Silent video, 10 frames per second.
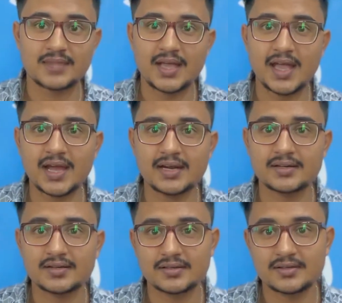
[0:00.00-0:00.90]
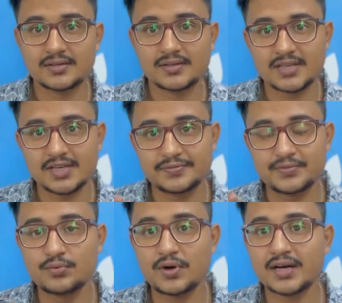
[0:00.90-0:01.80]
and if
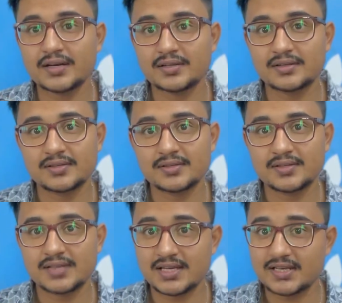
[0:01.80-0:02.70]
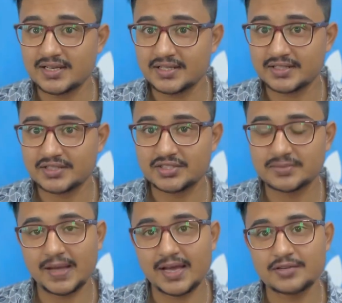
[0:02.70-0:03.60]
you are in
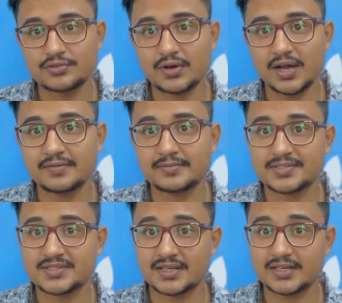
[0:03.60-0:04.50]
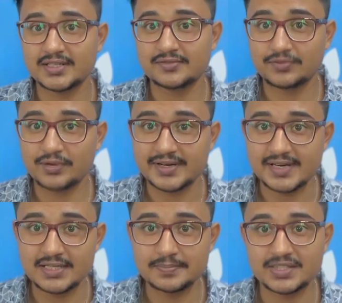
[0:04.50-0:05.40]
internship and you have studied for
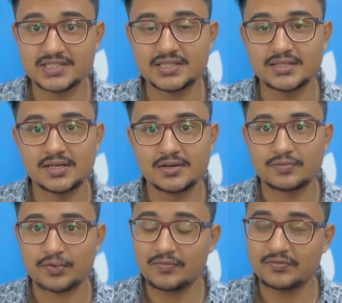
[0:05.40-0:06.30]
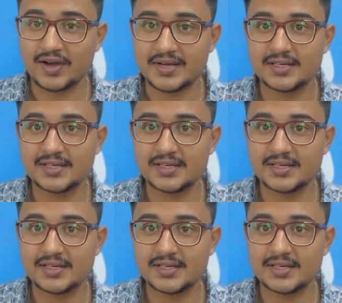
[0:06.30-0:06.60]
NEET PG from final